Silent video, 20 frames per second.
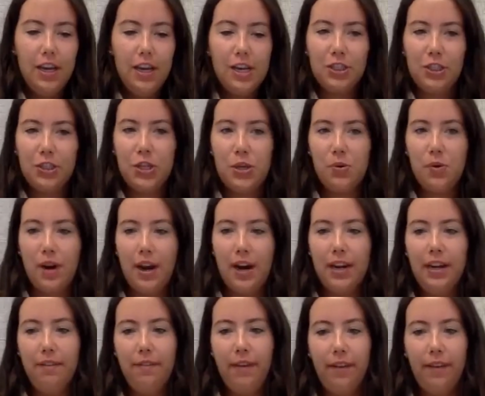So you kind
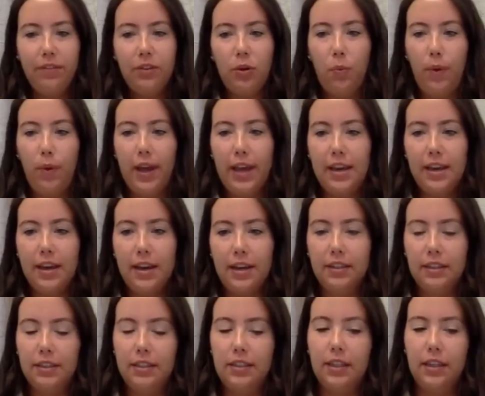of have to wait
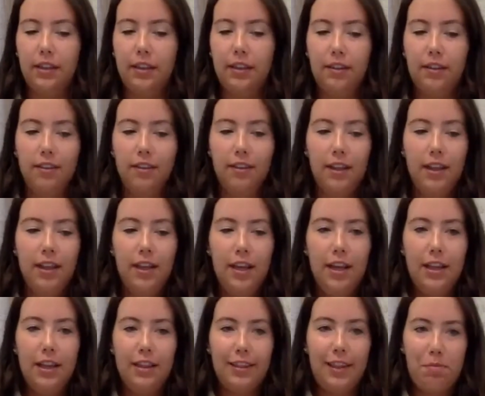until
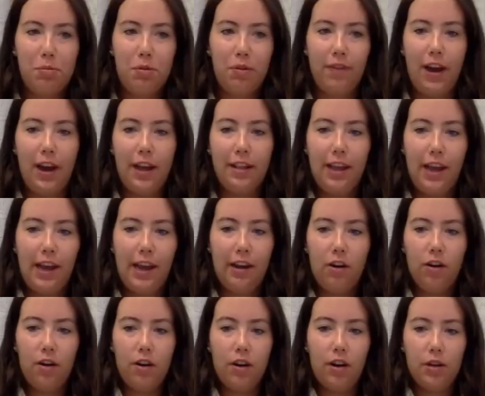they provide that
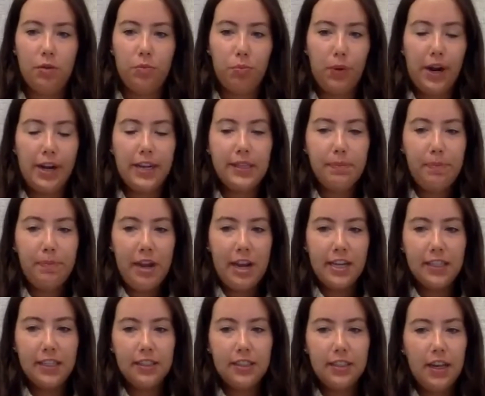on
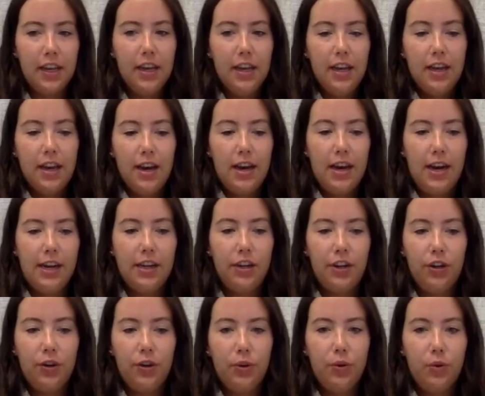Brightspace. I
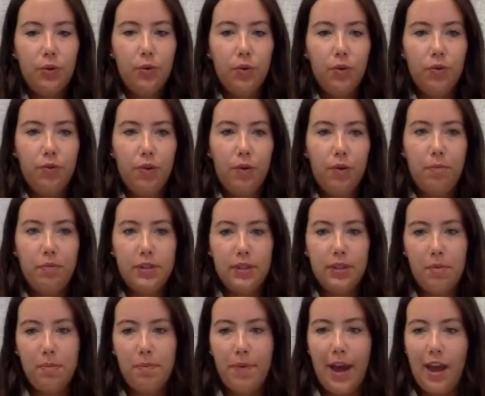know from some
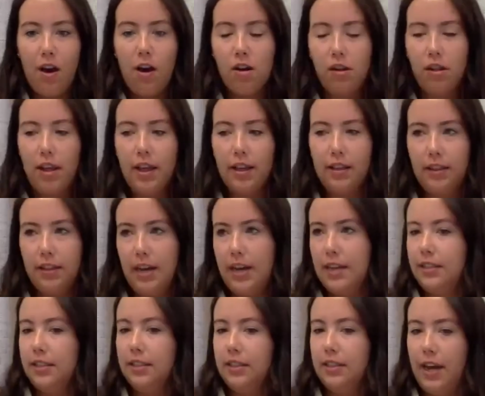of my online
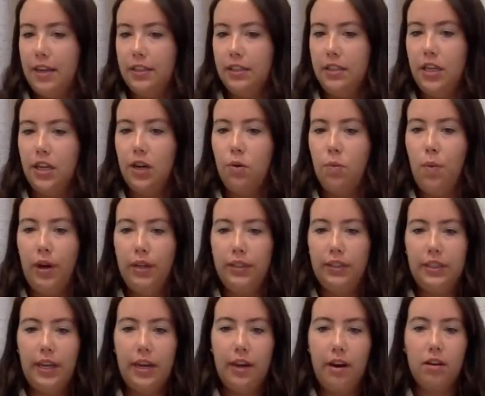classes last year, once
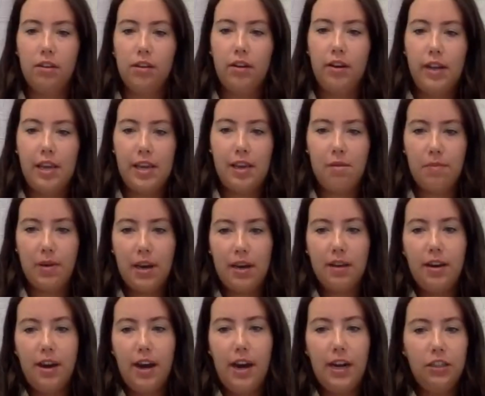I got their email,
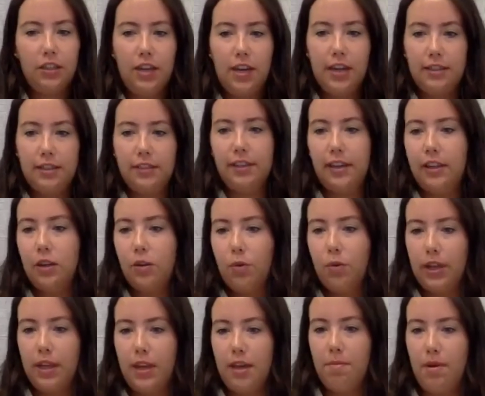I just kind of sent a
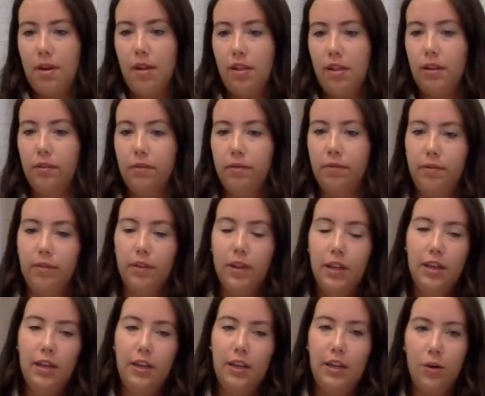quick email of,
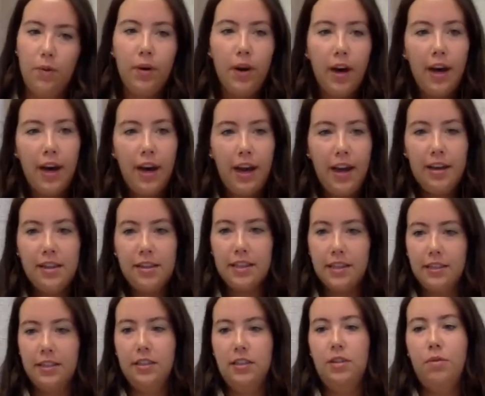you know, hi,
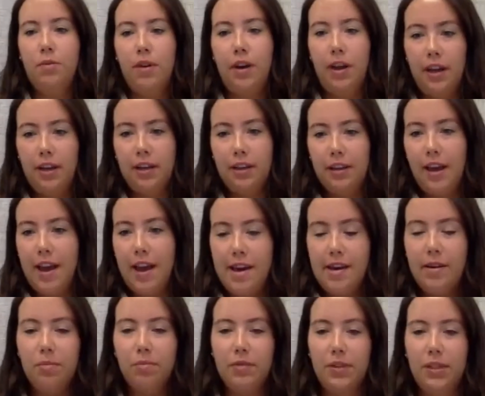this is who I
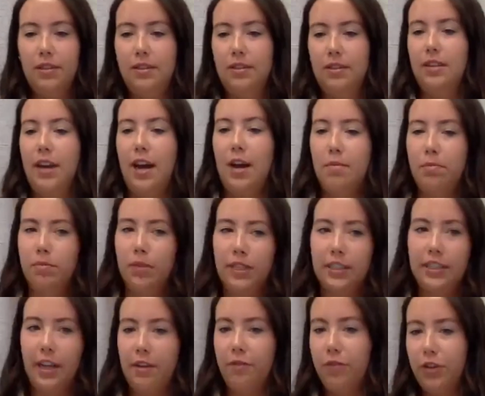am. I'm
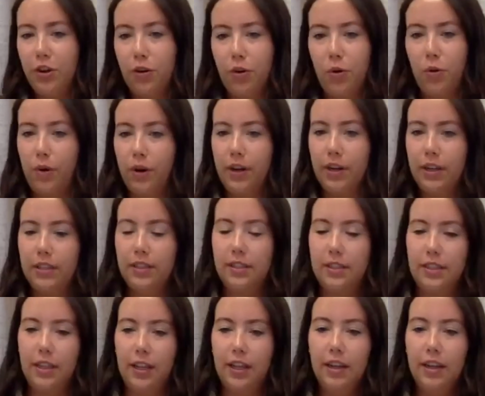excited for your course.